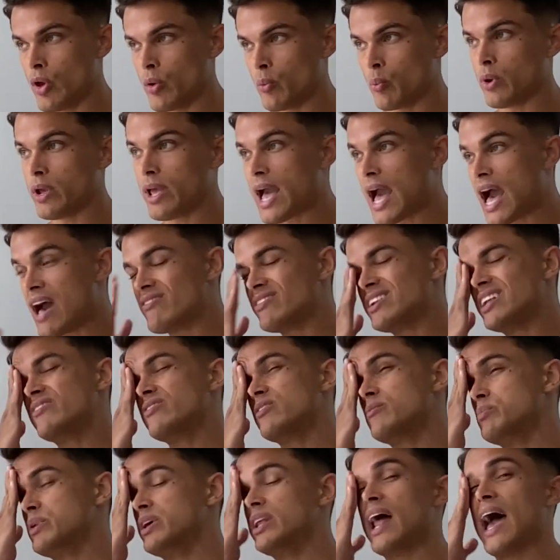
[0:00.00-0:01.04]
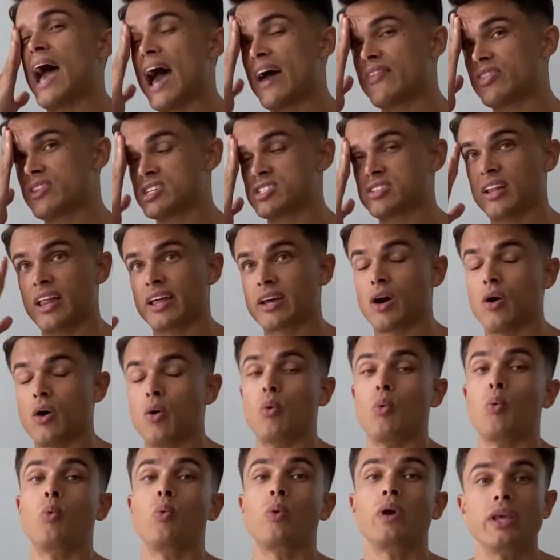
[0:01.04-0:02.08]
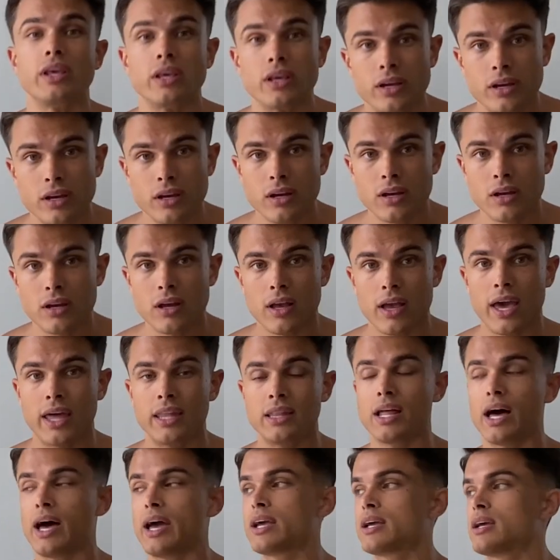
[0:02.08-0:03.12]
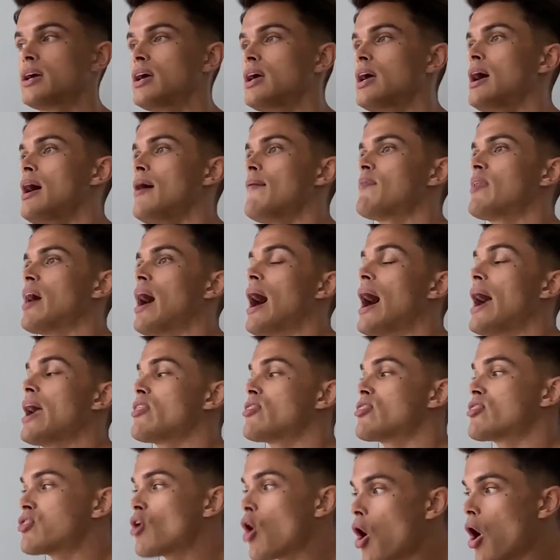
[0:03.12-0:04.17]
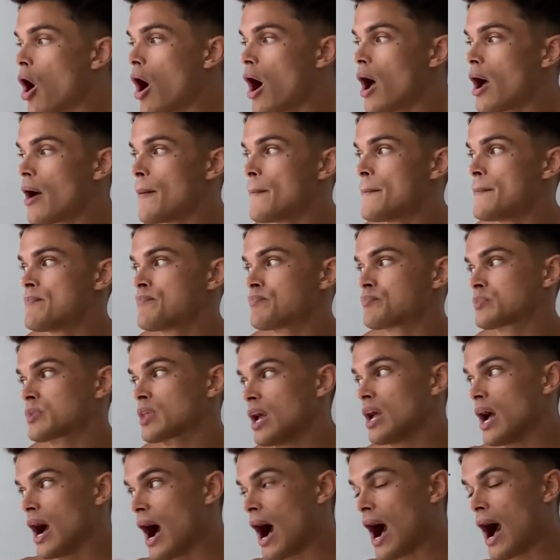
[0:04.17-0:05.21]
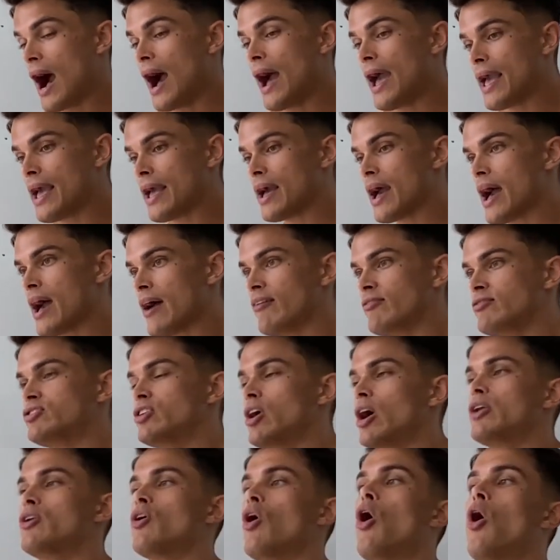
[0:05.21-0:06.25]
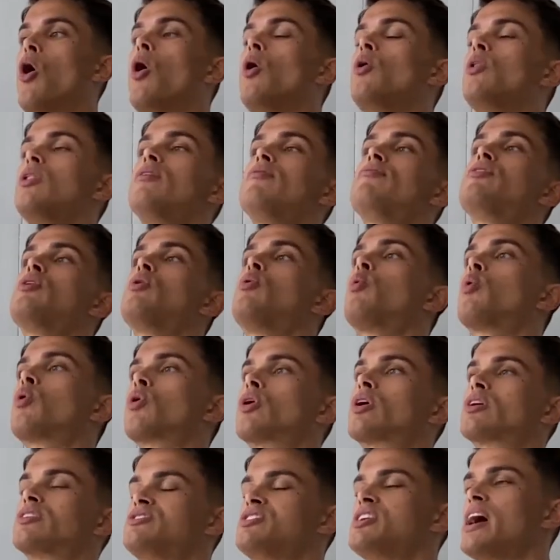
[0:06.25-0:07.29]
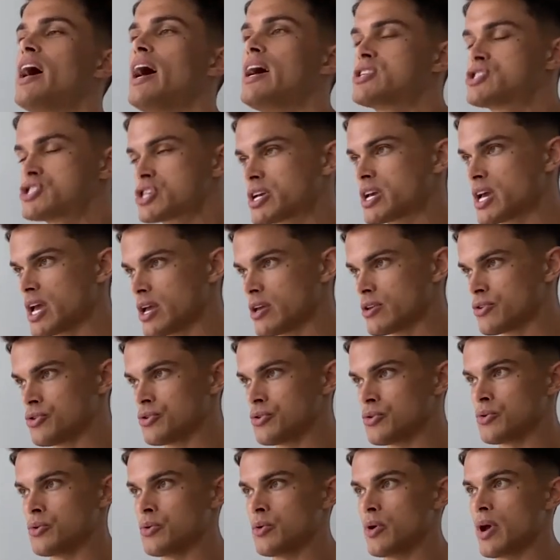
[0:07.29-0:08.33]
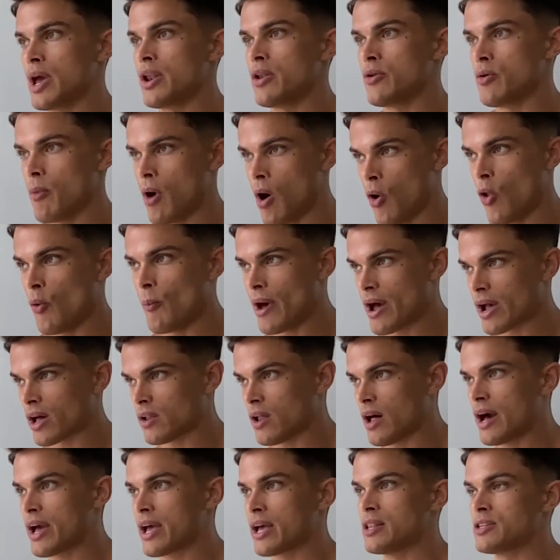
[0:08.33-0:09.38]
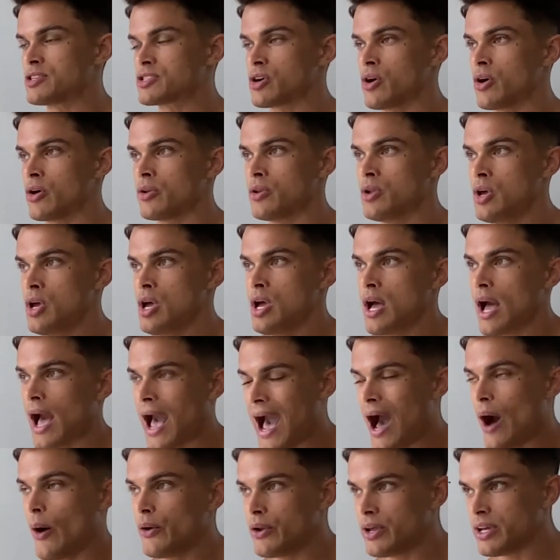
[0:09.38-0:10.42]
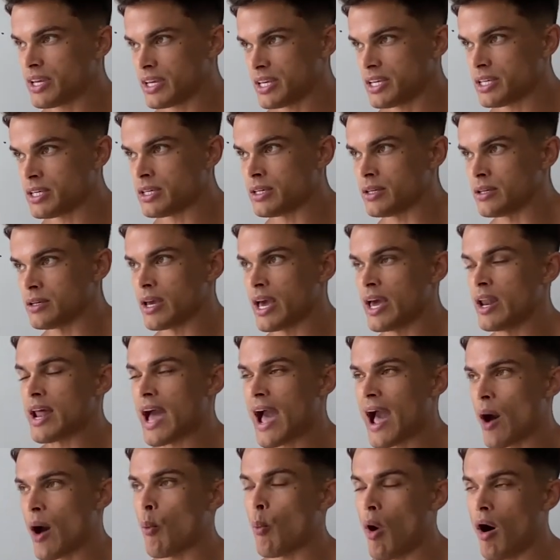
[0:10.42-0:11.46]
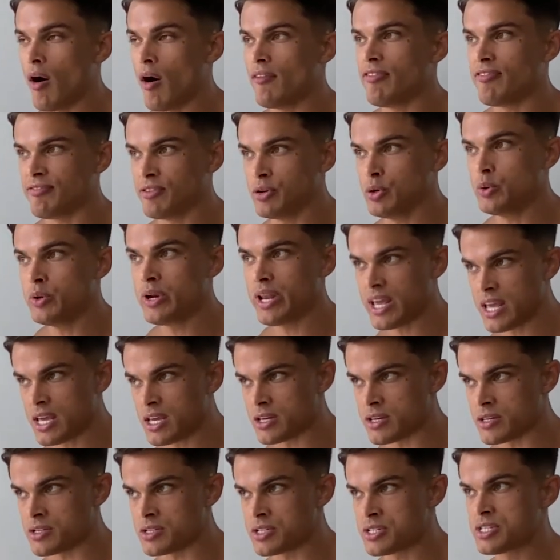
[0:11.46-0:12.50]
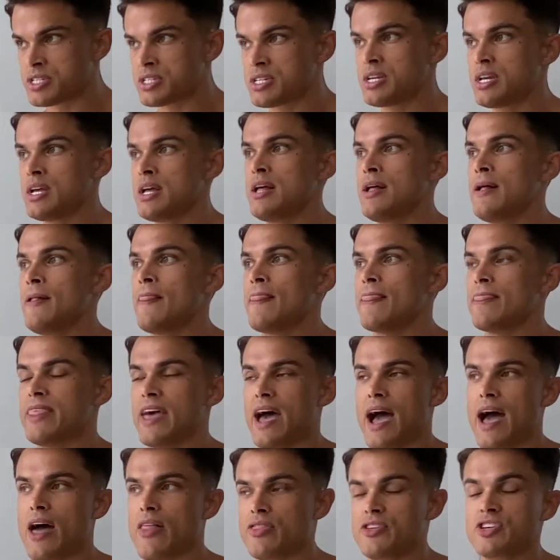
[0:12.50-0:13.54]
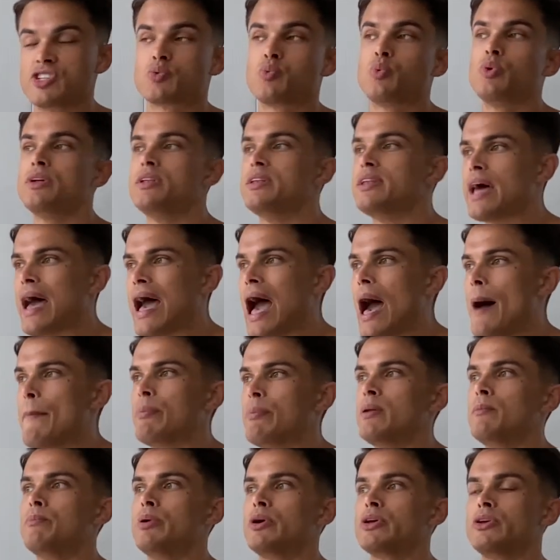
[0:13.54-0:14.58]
haven't even been at this like a week. And like, I thought I have done all of the work to educate you and all my clients on how to eat and what food is, that this wouldn't happen. But